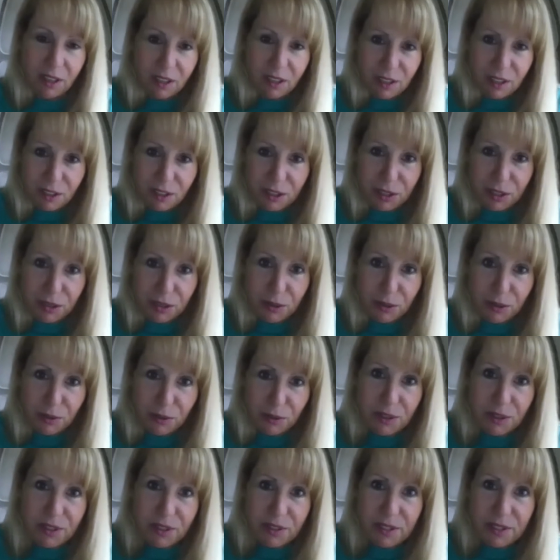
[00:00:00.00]
to
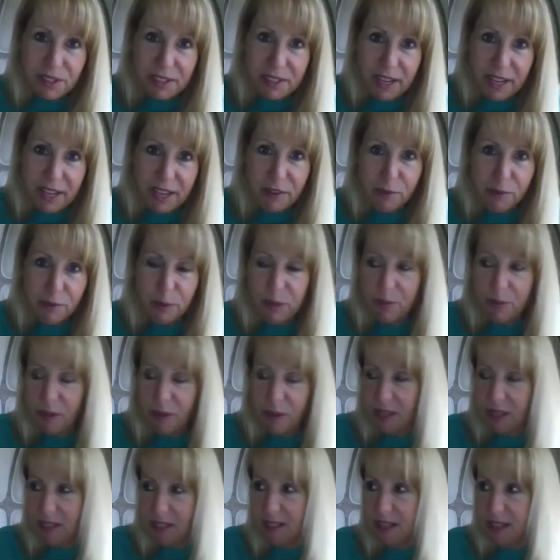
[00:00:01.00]
to save people and
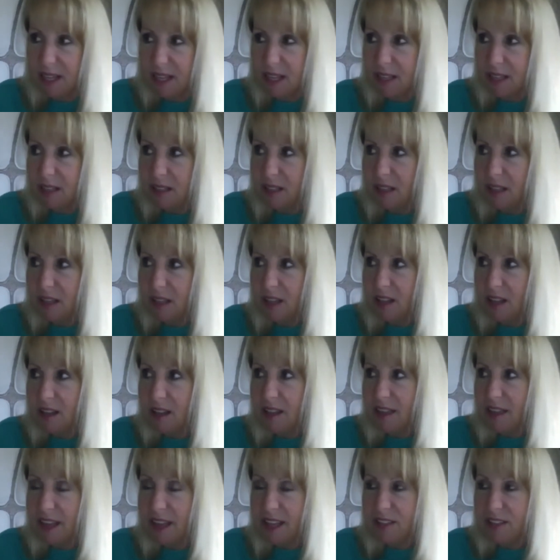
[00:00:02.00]
i think
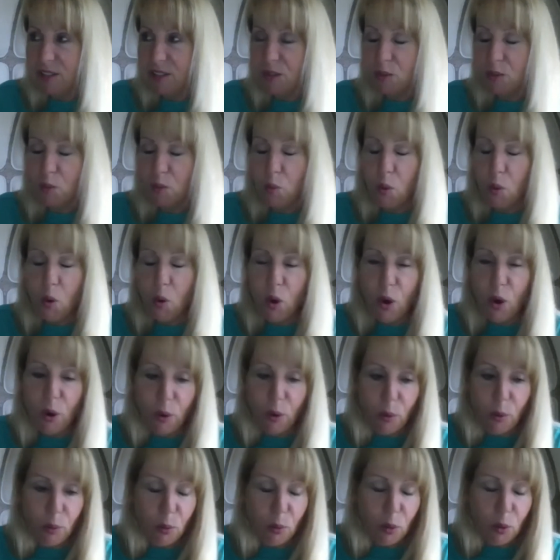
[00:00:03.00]
that's
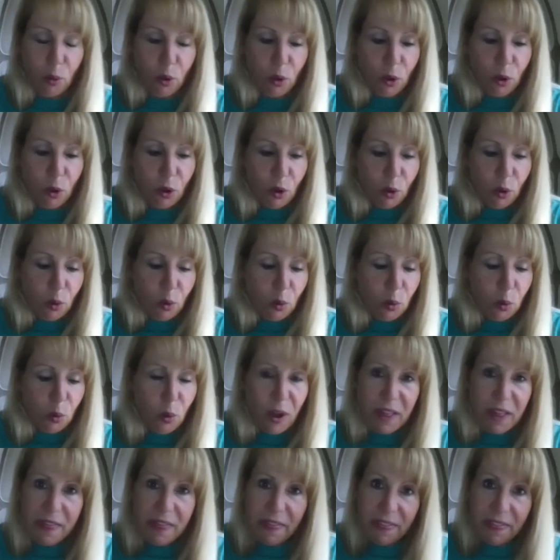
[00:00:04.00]
um,
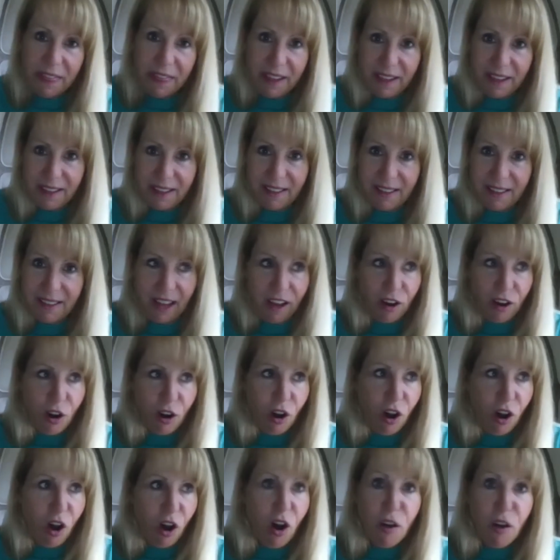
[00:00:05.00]
one thing that
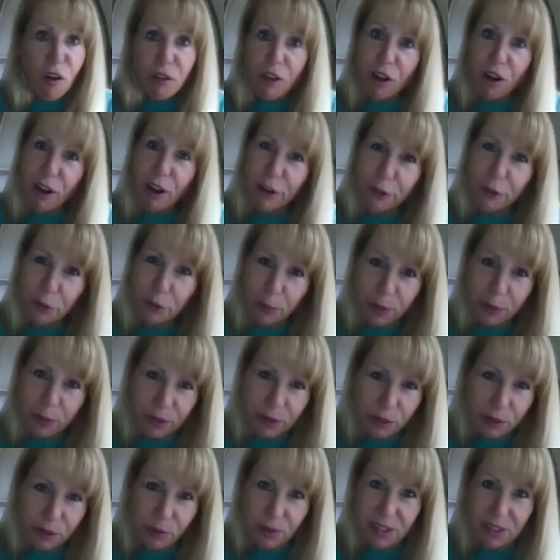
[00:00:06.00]
all the
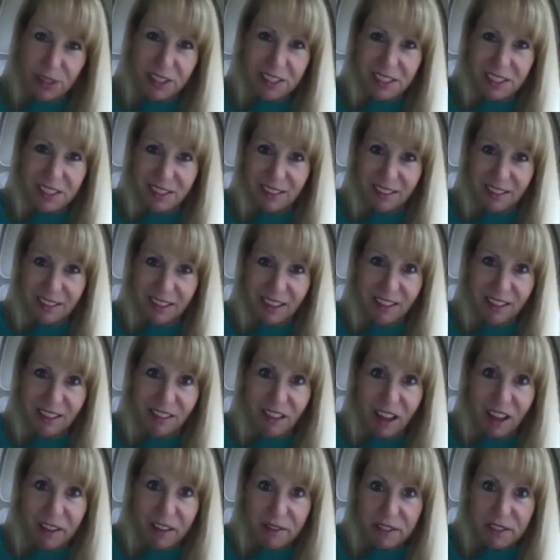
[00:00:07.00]
entrepreneurs and, and
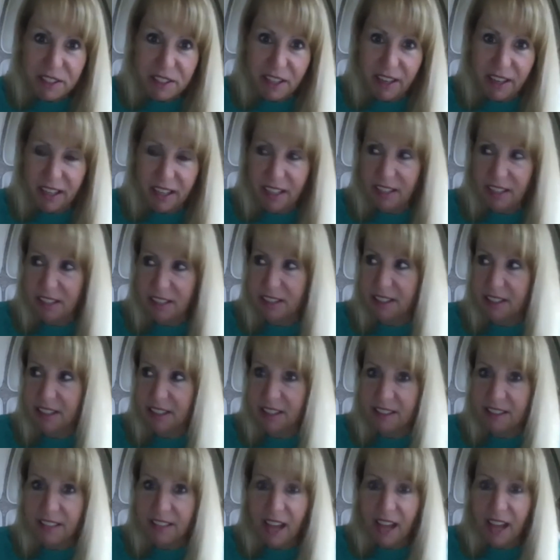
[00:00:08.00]
life
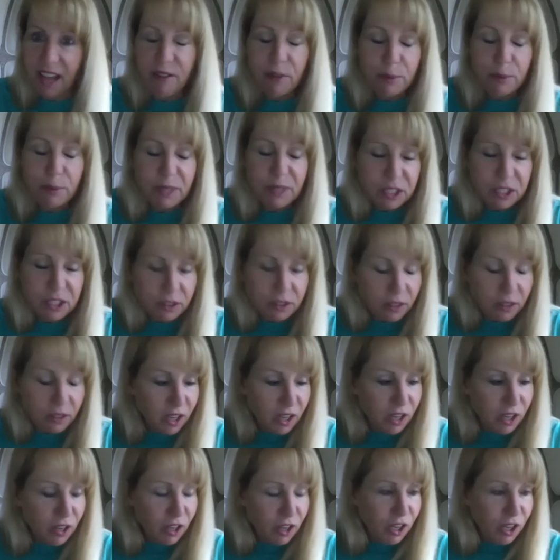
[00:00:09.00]
sciences have like
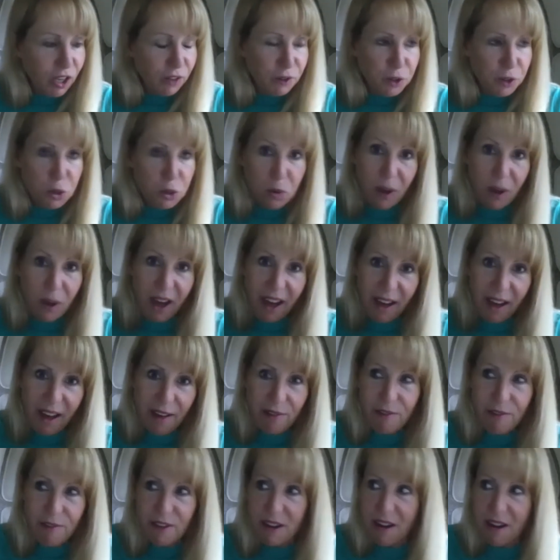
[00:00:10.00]
if you
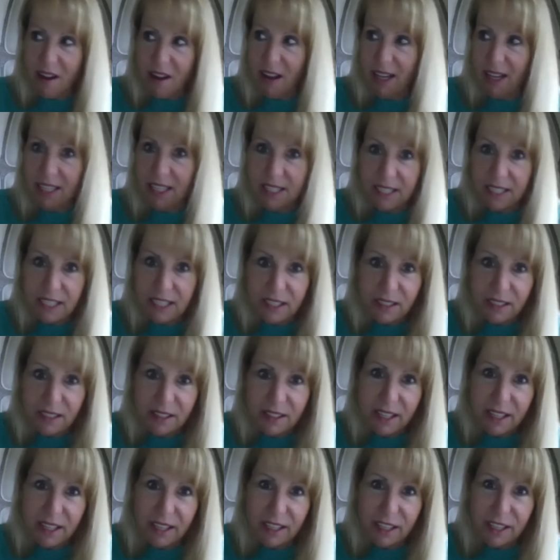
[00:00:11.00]
have an idea
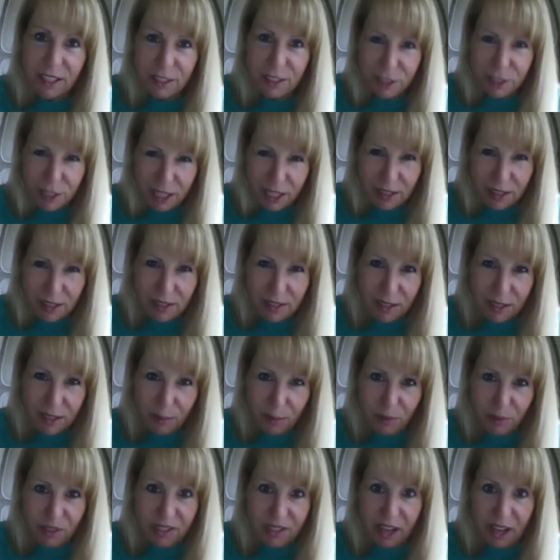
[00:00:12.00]
that can change
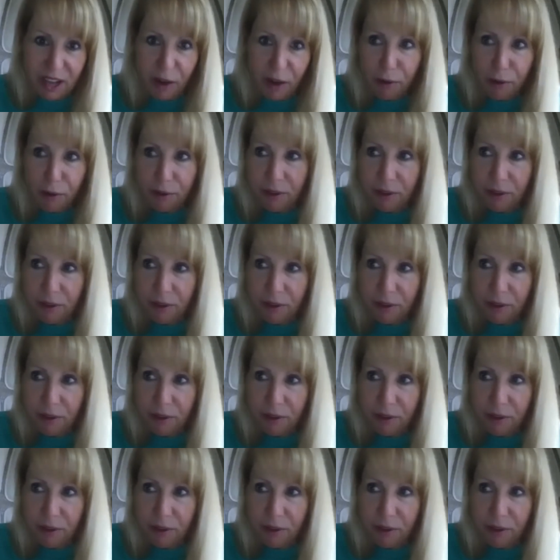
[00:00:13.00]
someone's health